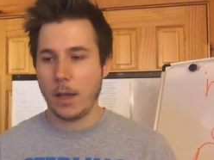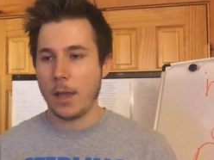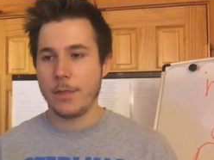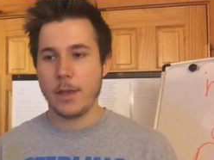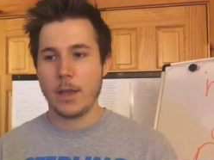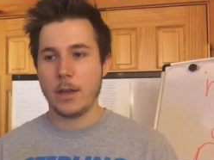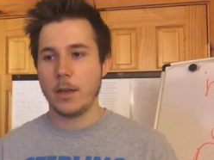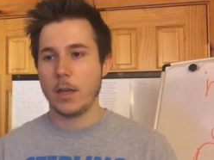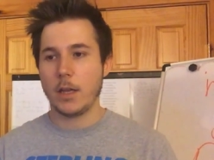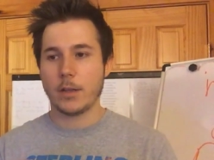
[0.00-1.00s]
and
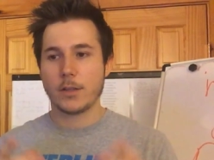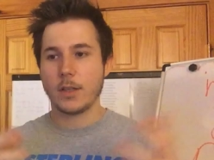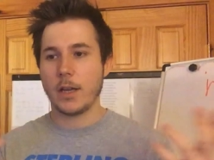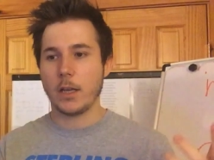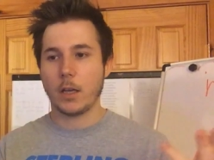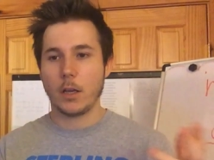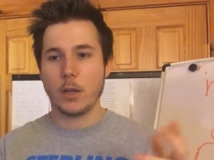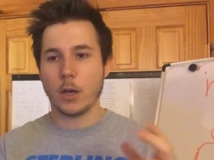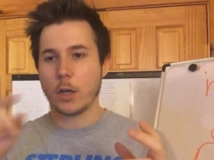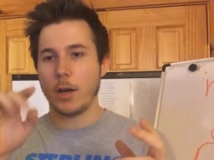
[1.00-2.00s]
then it's like
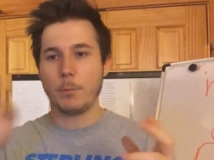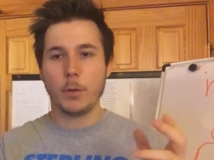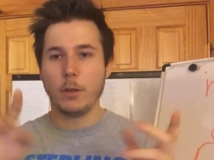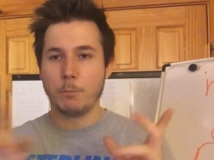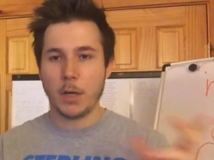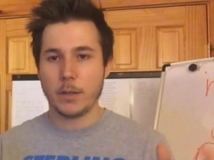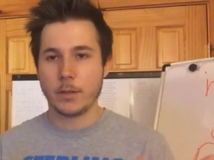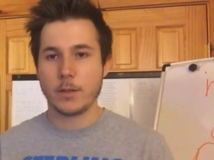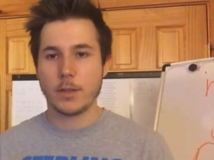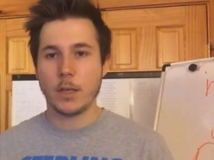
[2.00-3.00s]
a couple of
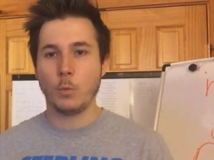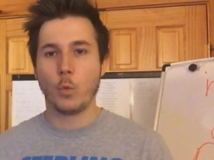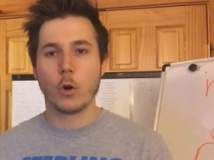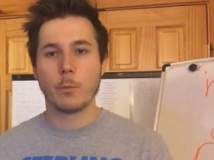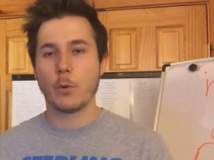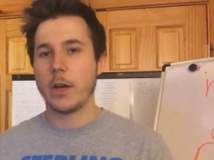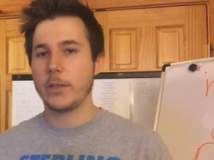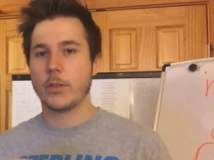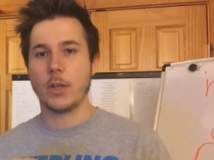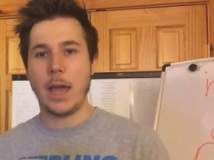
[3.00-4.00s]
buttons in
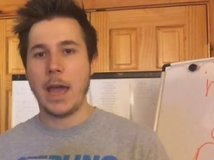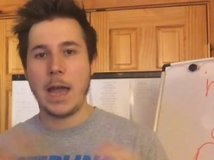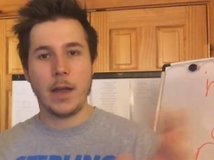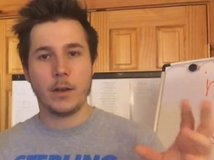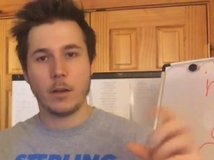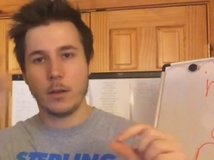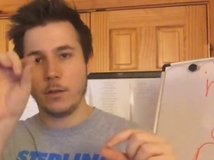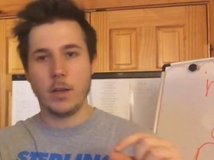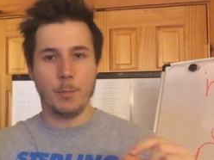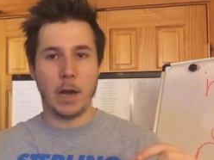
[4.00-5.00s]
WordPress to add
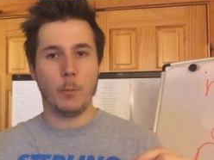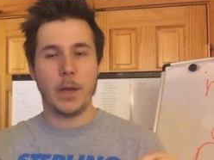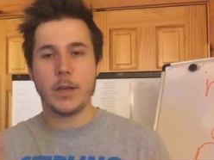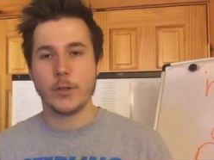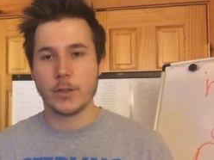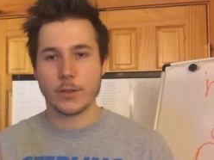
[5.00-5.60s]
the about pages.